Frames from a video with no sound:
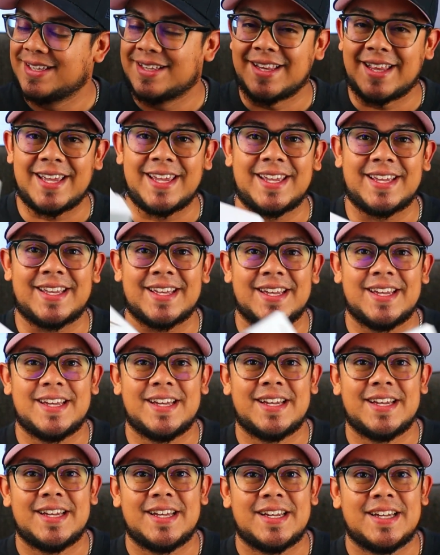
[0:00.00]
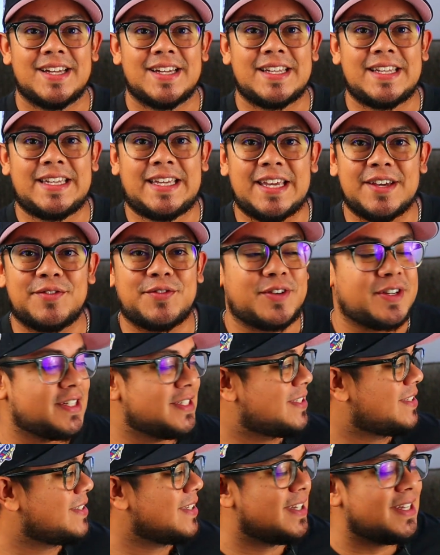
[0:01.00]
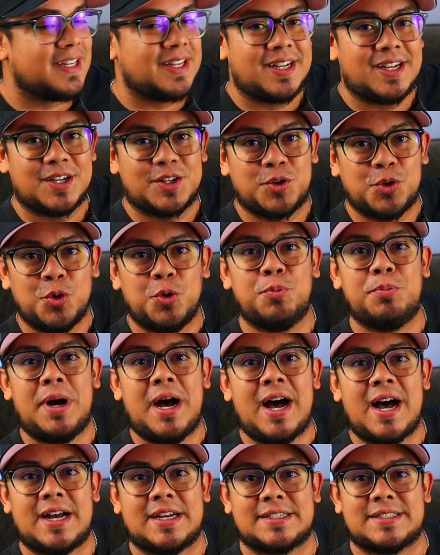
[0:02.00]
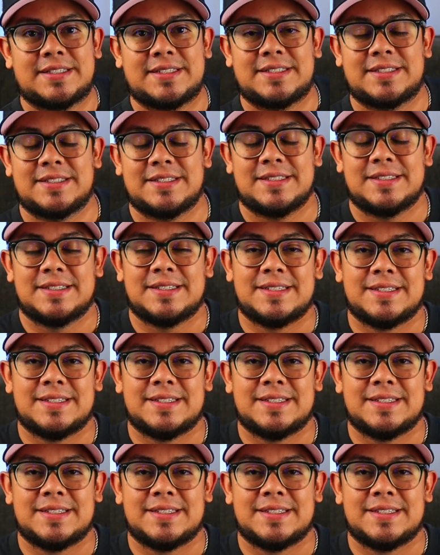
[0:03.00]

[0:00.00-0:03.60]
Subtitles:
Like, give us a cool box.